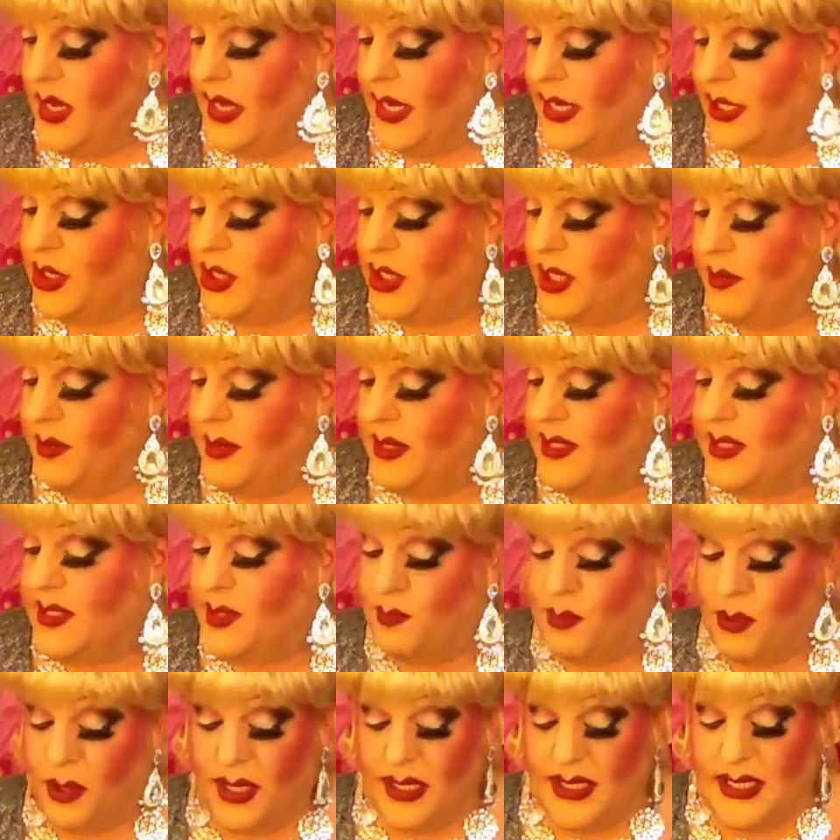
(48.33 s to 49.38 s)
It should be
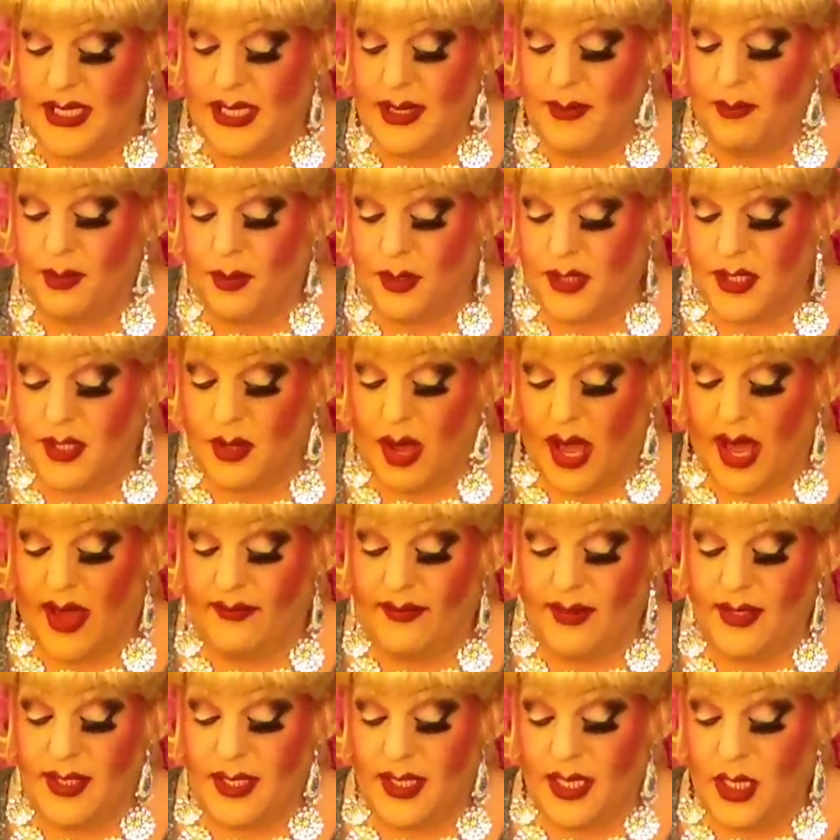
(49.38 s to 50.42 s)
pretty simple. So
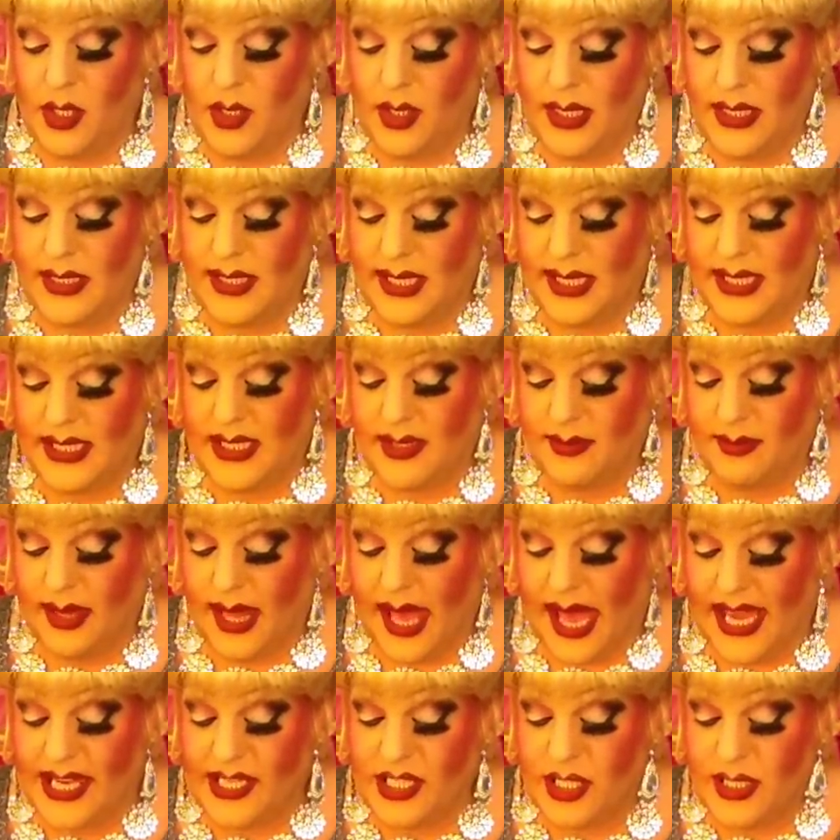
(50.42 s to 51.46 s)
obviously you need to get some
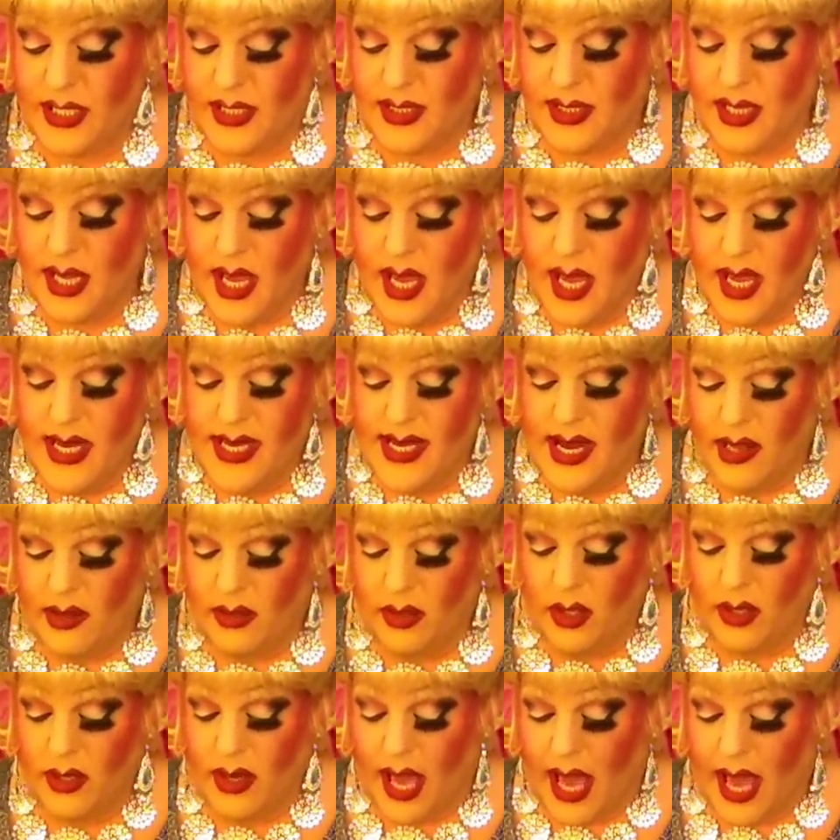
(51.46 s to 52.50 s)
lashes. Now
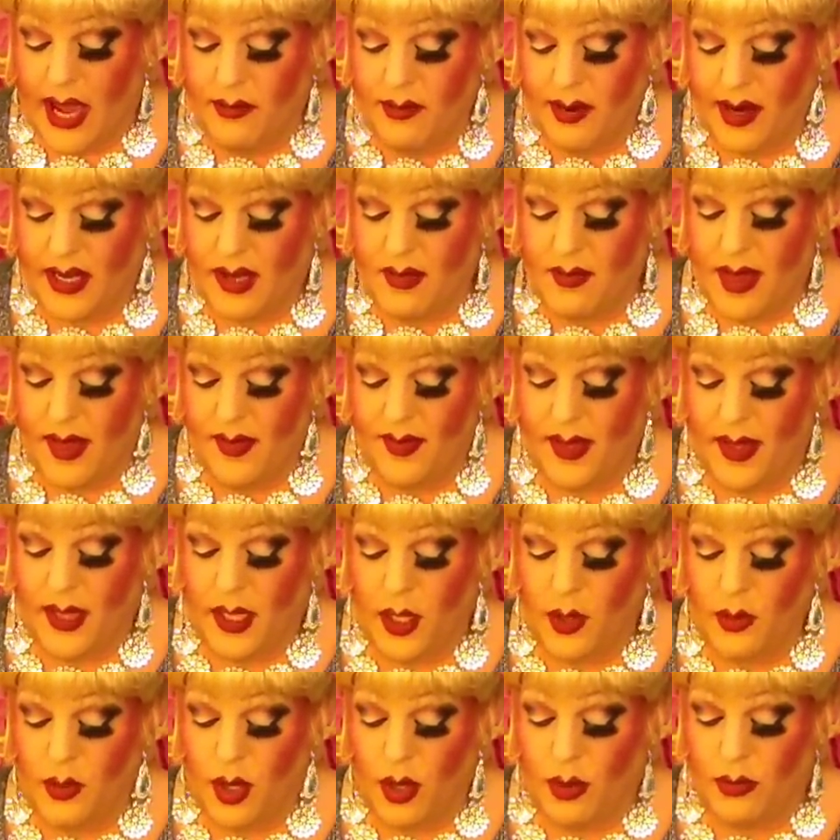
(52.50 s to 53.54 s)
look, I recommend that
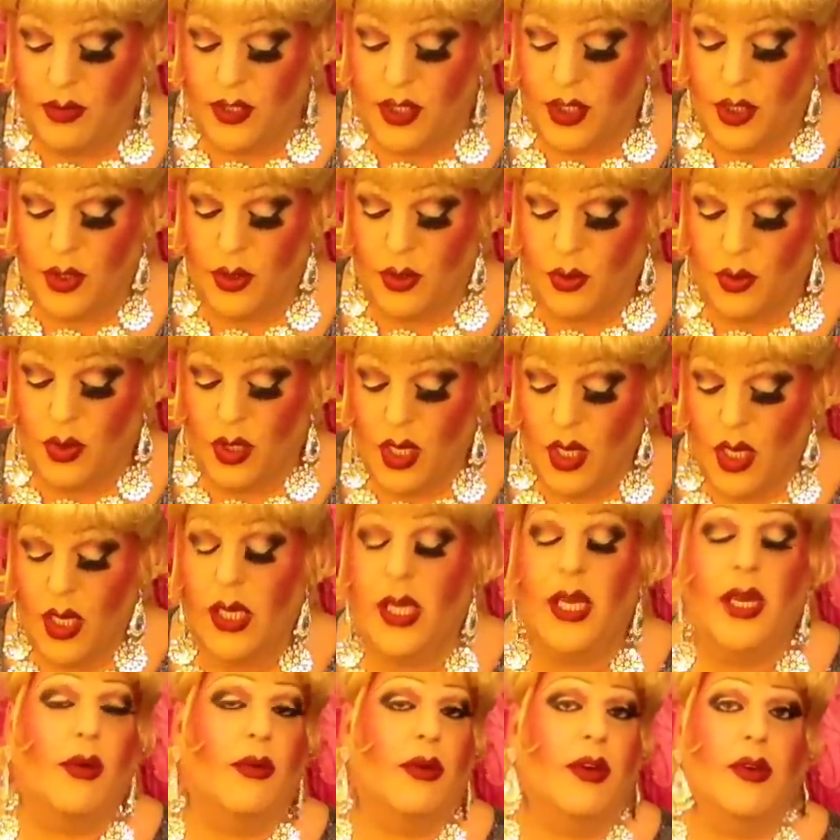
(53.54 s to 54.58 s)
you go to,
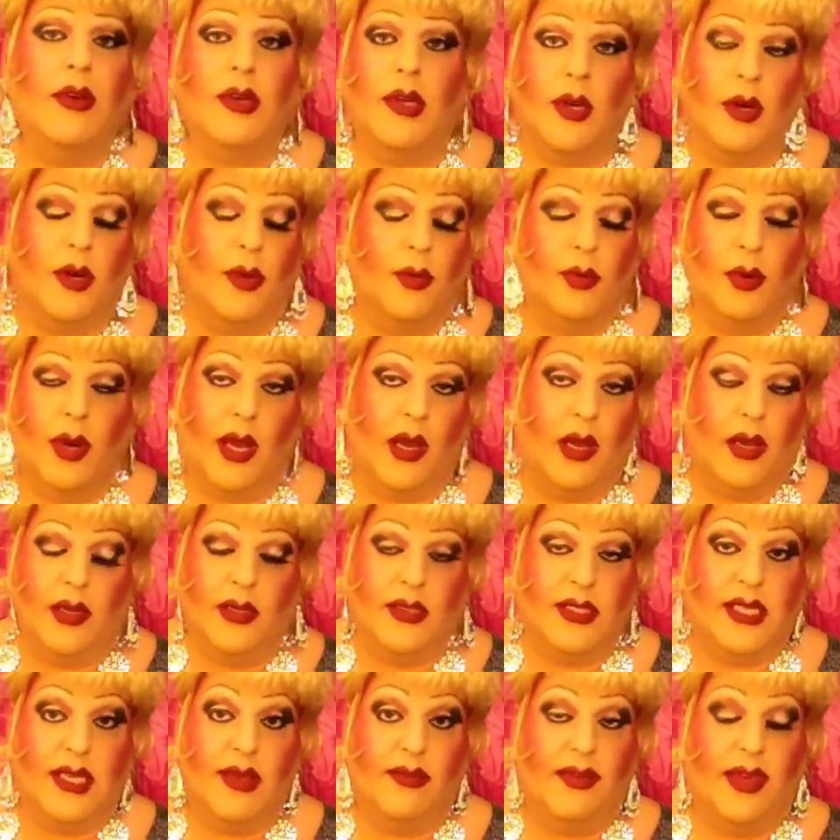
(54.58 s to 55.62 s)
you can go to
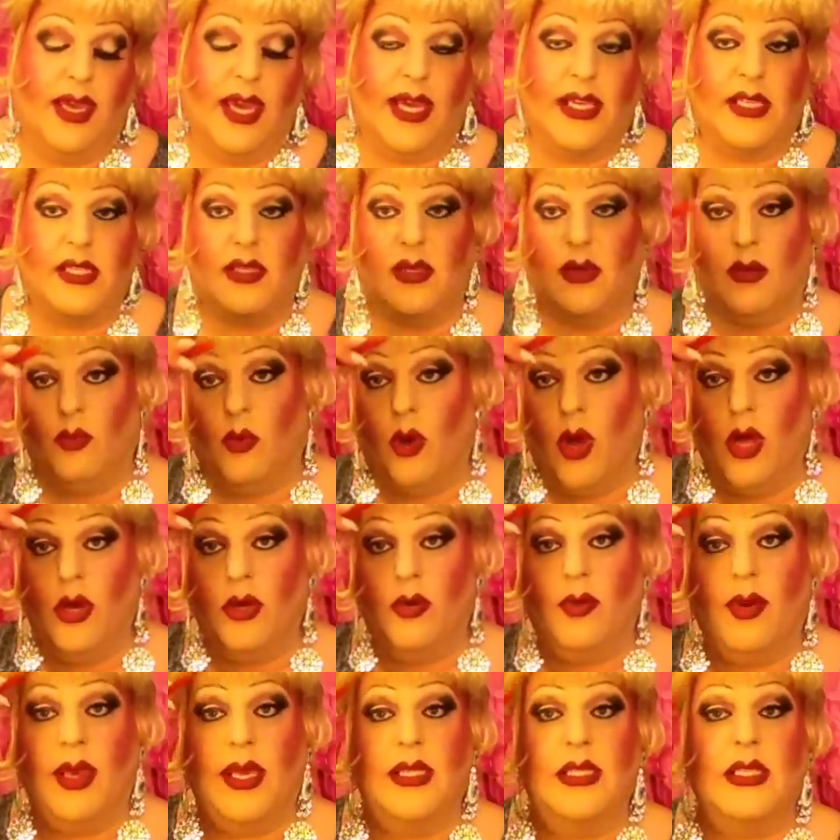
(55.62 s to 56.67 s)
CVS or
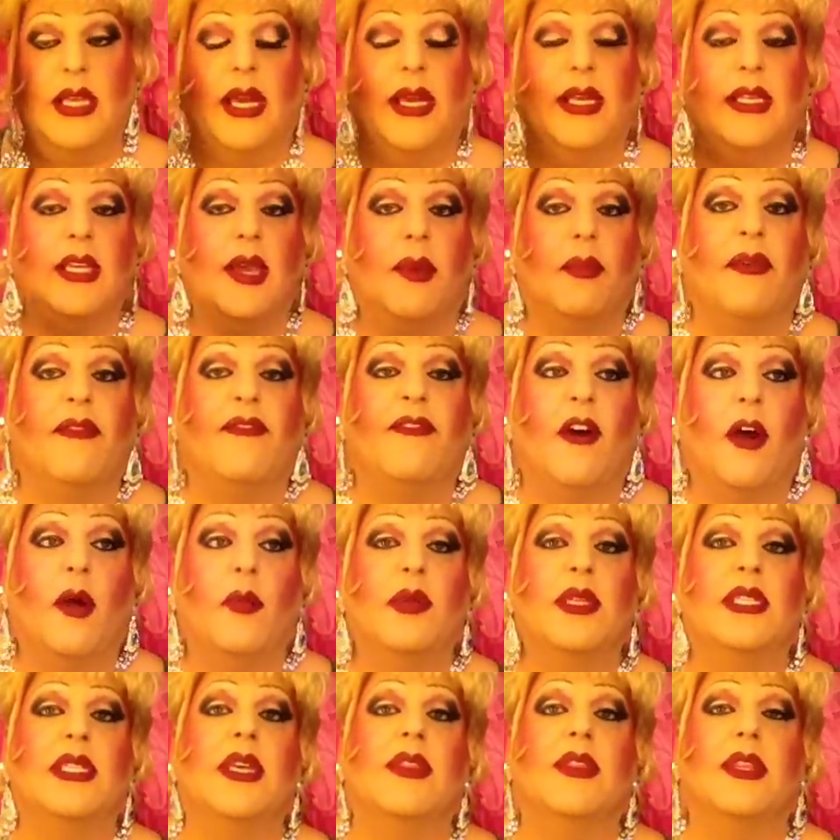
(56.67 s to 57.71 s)
Walgreens, any type of
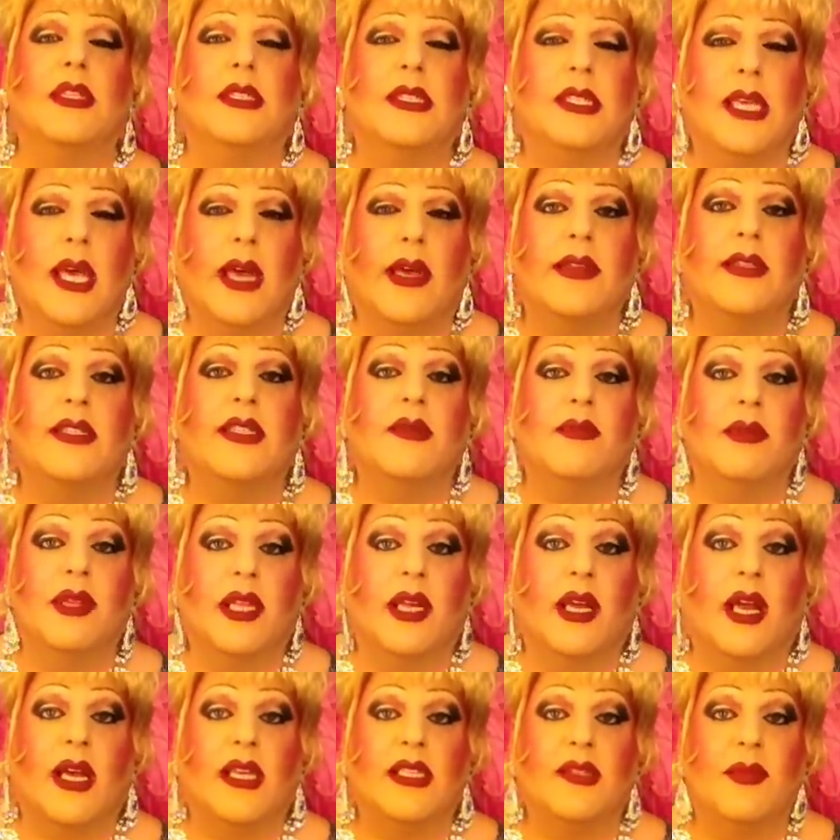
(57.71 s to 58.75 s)
pharmacy that sells them in
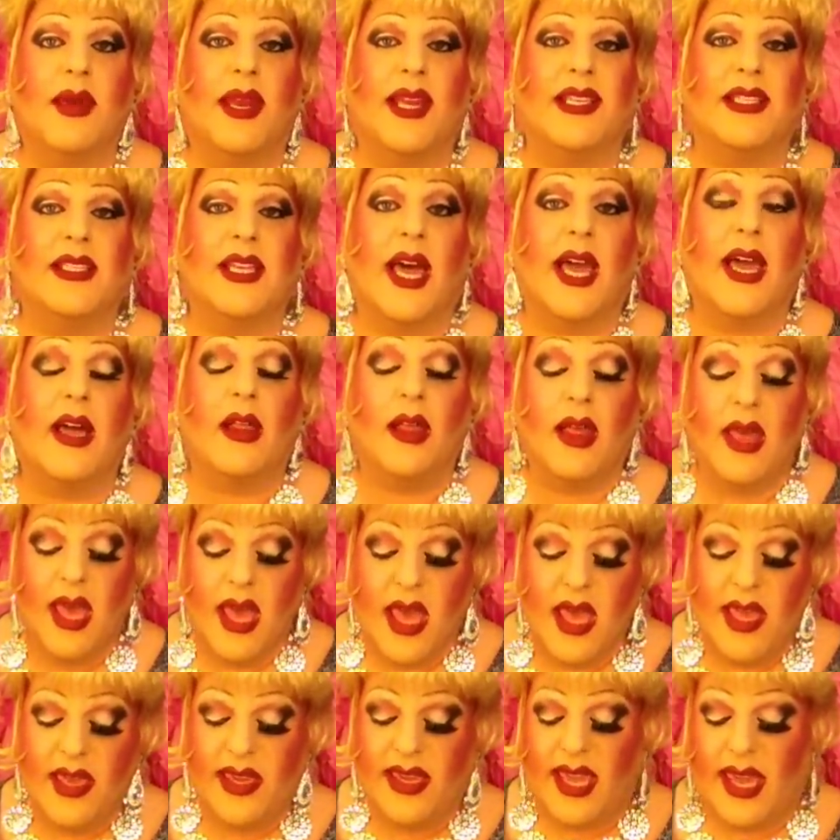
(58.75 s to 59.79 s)
the cosmetics aisle.
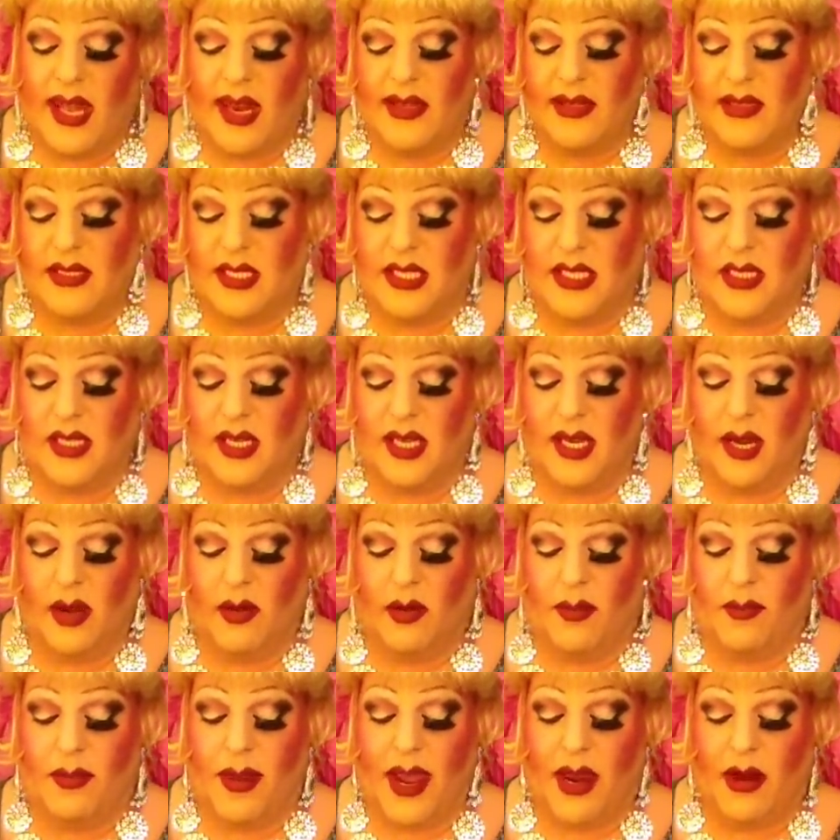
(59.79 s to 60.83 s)
Get
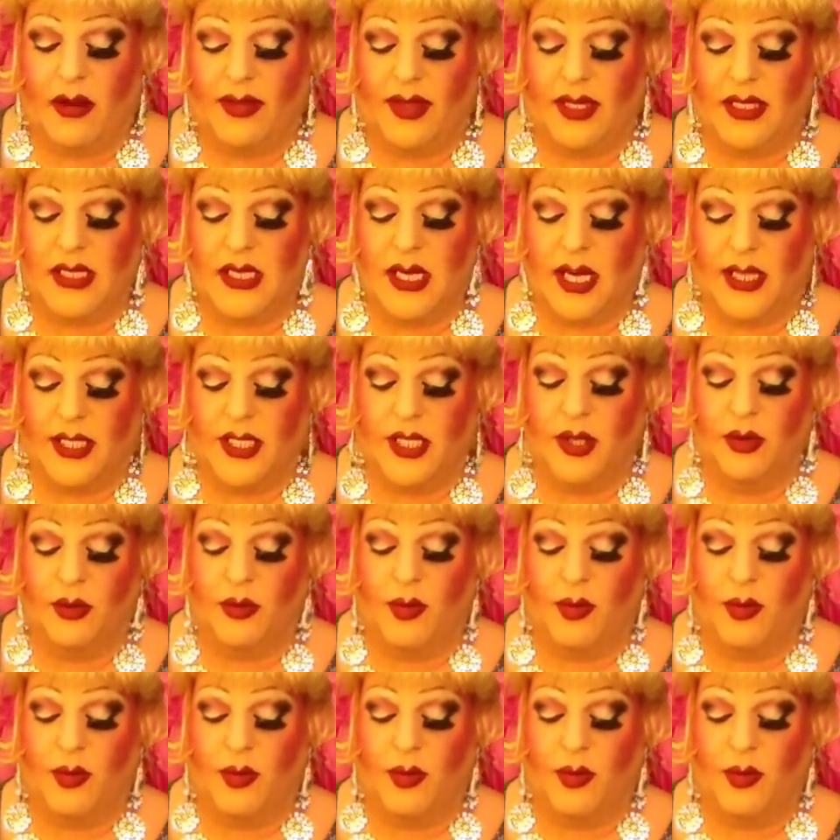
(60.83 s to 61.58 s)
a pair that's not too